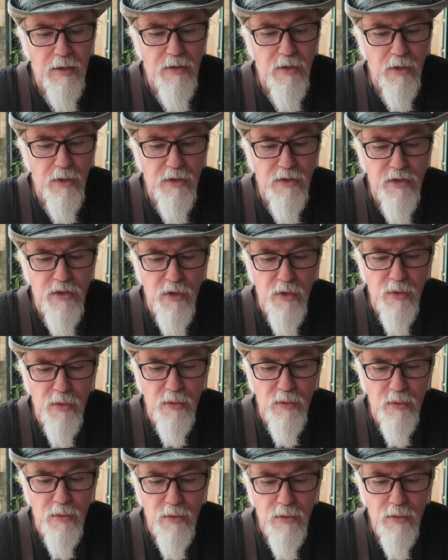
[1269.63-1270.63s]
so there's
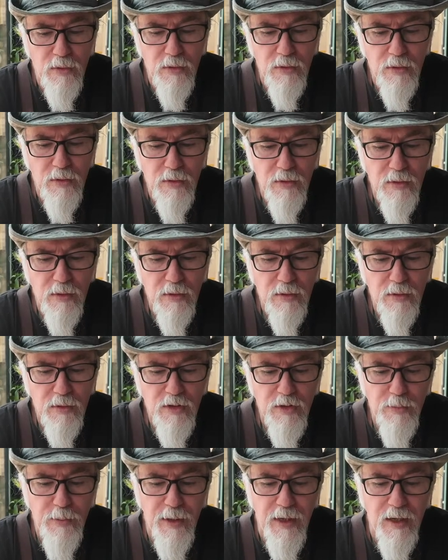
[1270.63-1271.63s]
no
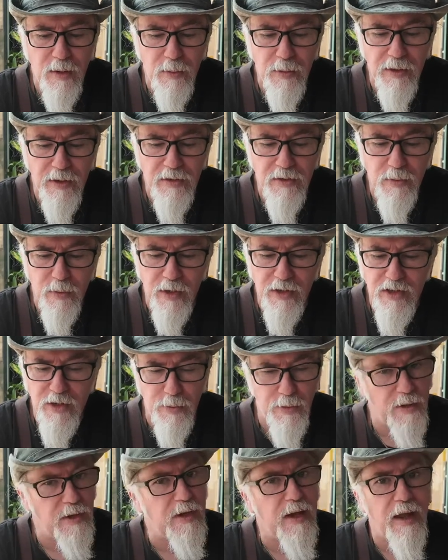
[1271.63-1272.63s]
spinning wheels and way
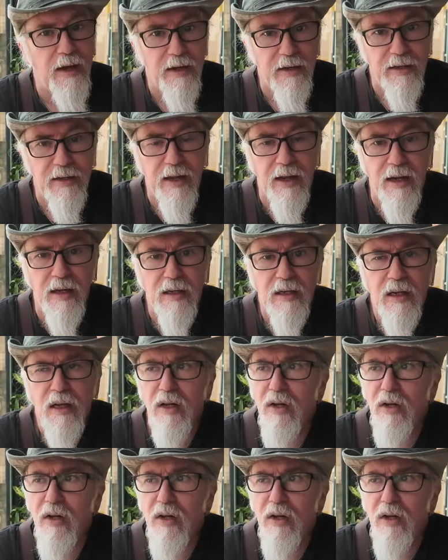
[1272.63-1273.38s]
cheaper than Canada. Yeah.